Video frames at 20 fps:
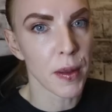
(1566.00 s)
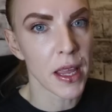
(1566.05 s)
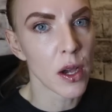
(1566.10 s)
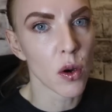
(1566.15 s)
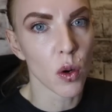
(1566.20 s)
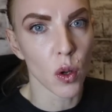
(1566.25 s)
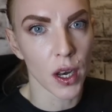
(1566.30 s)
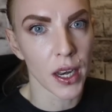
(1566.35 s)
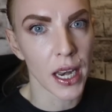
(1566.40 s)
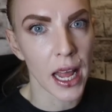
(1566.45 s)

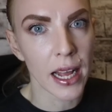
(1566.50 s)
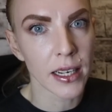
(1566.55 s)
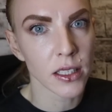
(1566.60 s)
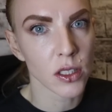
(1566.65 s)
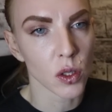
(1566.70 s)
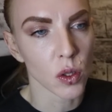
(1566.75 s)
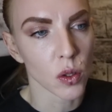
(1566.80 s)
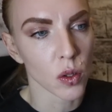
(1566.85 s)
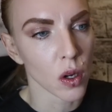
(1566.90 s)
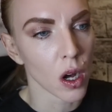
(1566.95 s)
be-all and
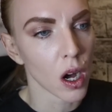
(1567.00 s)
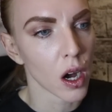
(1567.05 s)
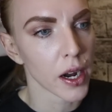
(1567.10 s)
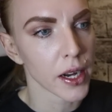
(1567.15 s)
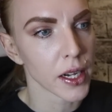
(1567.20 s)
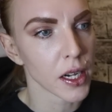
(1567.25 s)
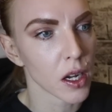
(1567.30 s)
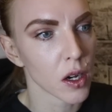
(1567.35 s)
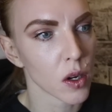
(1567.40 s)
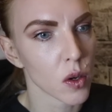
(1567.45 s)
end-all
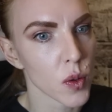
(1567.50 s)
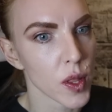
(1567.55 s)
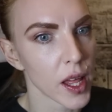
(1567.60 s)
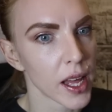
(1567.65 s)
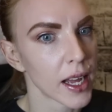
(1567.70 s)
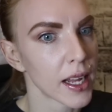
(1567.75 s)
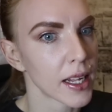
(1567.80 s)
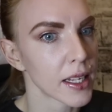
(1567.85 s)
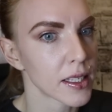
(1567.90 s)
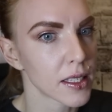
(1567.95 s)
i know
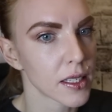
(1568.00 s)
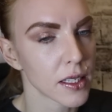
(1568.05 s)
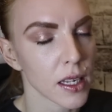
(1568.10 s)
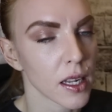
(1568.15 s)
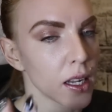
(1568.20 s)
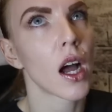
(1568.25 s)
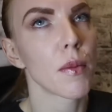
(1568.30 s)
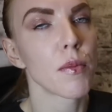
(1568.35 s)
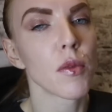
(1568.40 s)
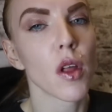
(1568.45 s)
that
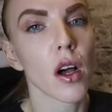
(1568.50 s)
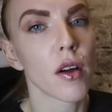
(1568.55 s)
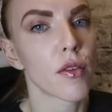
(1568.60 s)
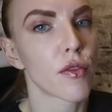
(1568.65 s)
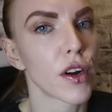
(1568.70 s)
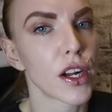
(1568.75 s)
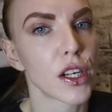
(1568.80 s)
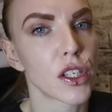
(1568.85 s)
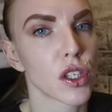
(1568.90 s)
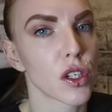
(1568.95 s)
i'm not
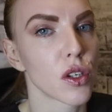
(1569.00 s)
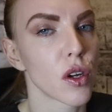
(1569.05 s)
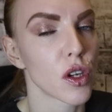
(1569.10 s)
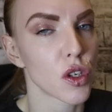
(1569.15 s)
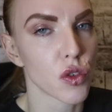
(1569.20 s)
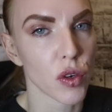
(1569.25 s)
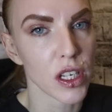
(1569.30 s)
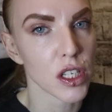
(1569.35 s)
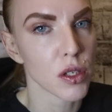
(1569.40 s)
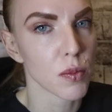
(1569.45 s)
afraid to
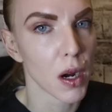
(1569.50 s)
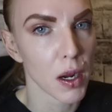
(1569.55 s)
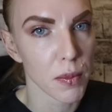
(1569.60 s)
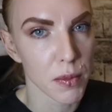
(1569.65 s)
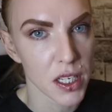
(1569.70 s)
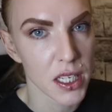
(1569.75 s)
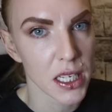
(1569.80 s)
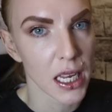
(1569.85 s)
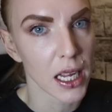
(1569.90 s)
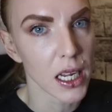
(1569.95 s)
address my
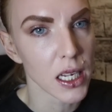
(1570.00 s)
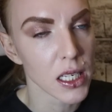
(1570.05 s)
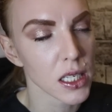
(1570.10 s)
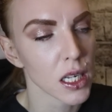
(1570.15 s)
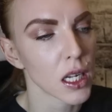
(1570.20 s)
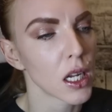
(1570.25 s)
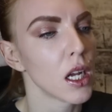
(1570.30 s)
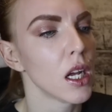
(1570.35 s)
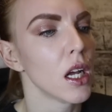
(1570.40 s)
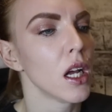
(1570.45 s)

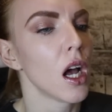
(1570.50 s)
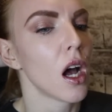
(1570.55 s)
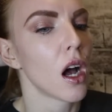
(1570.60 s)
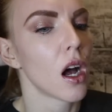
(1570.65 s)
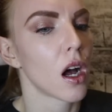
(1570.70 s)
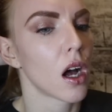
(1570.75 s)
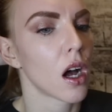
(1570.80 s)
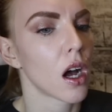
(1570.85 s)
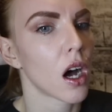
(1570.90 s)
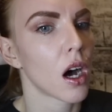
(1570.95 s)
mistakes
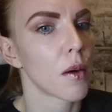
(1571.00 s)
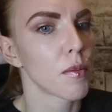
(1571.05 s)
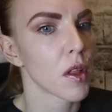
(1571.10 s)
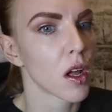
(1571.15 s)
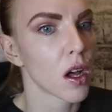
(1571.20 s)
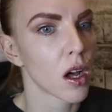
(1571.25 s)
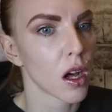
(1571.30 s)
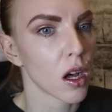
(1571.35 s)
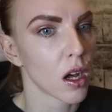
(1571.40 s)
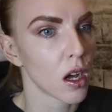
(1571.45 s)
uh, i'm
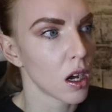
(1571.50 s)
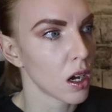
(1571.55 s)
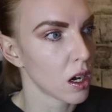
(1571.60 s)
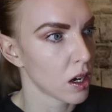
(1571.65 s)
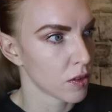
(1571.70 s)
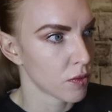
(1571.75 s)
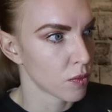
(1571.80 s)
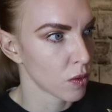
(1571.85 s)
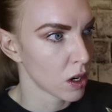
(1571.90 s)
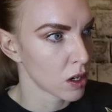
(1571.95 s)
not
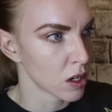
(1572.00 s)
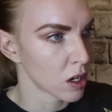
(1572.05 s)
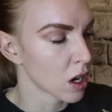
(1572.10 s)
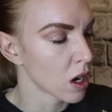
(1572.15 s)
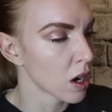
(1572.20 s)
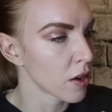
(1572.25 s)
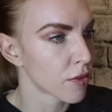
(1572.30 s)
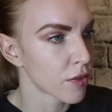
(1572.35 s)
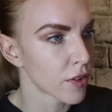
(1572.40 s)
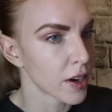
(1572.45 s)
uh,
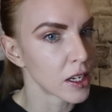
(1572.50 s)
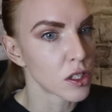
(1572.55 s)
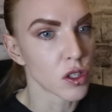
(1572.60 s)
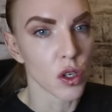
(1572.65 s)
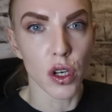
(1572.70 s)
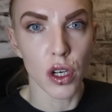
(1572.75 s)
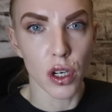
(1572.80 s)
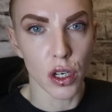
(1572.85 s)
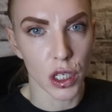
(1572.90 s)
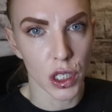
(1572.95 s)
not afraid
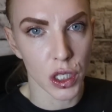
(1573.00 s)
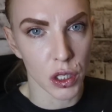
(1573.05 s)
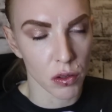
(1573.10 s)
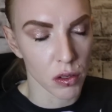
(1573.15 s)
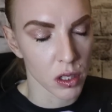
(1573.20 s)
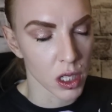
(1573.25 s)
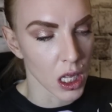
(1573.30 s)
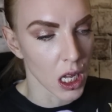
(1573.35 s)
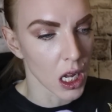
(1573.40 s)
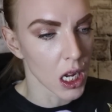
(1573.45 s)
to learn new
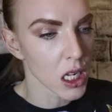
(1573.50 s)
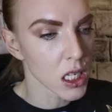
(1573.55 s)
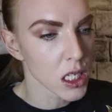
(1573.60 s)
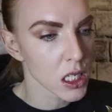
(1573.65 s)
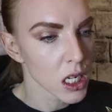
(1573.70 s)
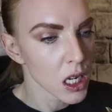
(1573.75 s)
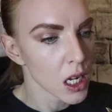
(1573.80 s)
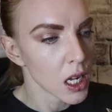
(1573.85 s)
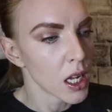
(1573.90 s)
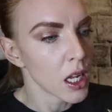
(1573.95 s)

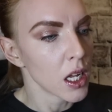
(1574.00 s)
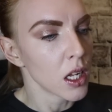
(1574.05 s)
things